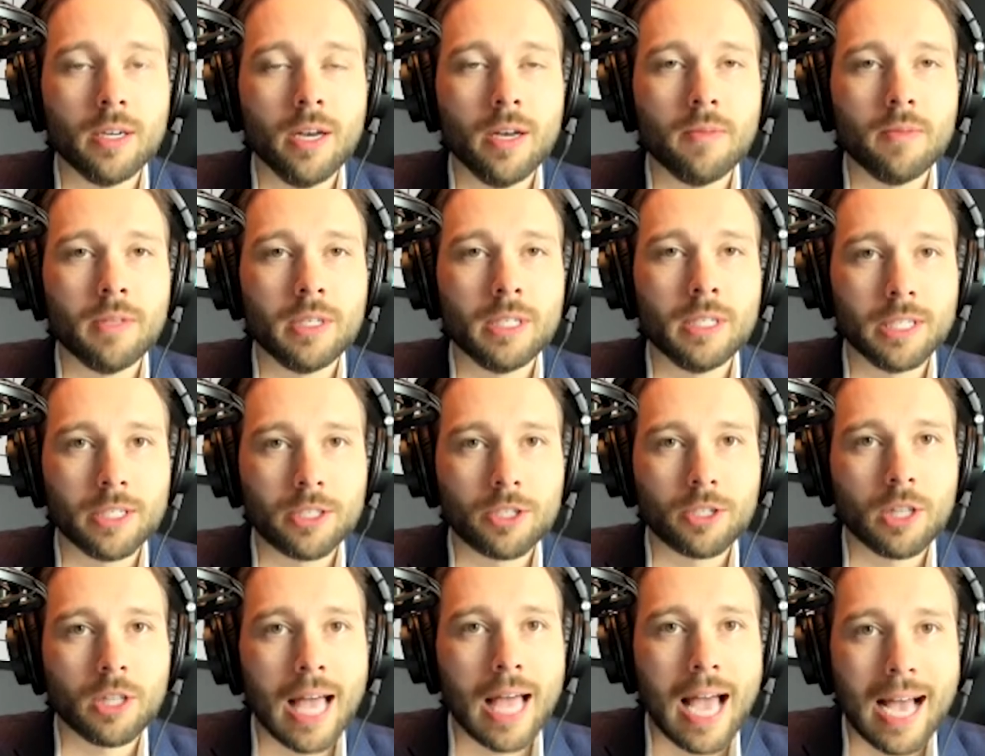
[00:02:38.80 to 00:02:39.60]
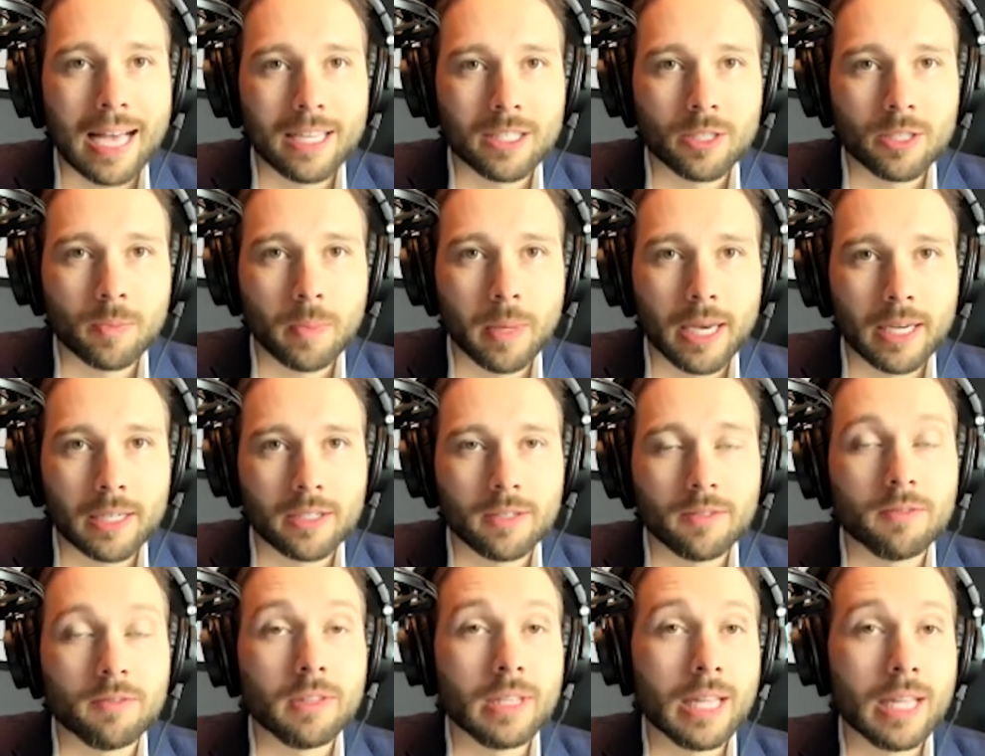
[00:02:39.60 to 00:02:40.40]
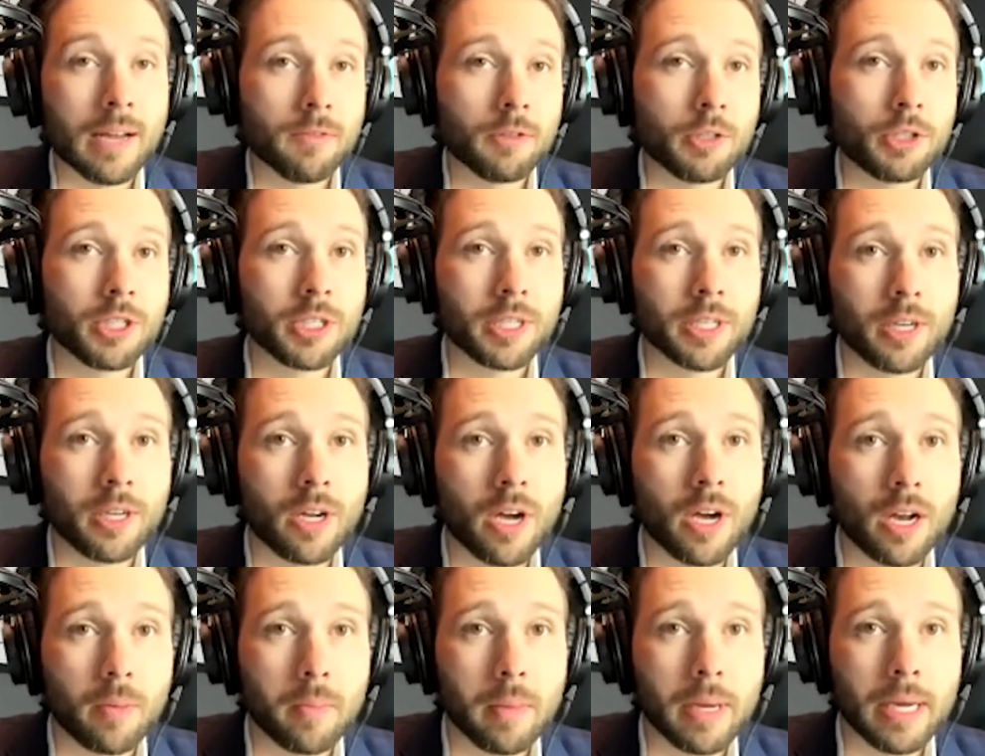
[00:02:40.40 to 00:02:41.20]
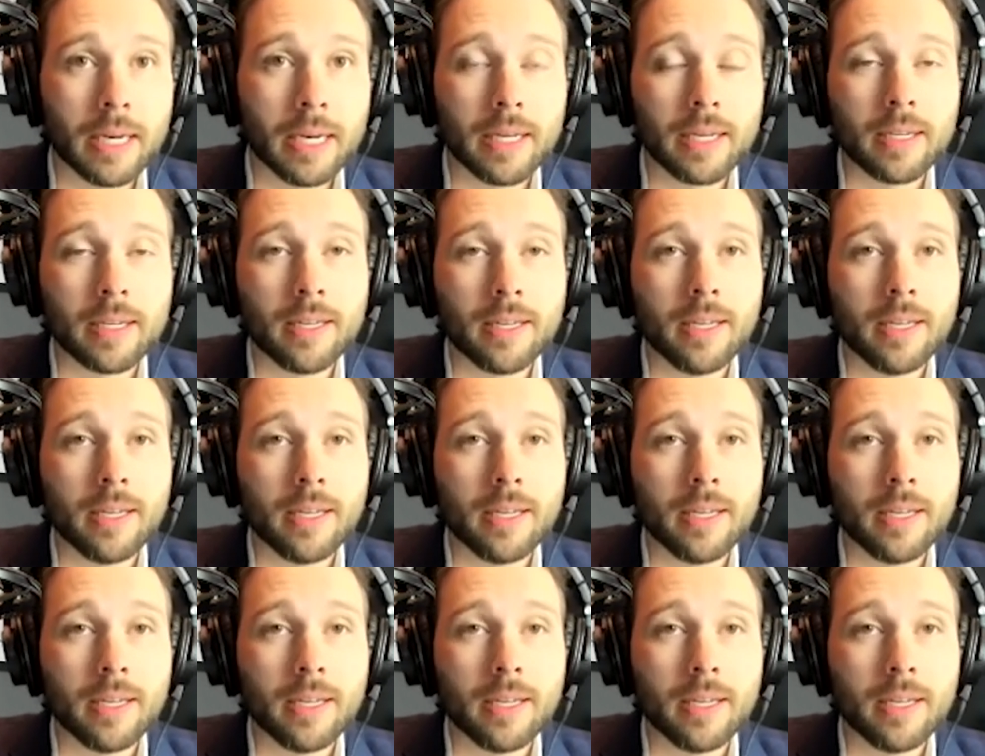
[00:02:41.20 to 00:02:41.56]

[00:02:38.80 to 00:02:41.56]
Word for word: the digital aspect of leveraging and automating.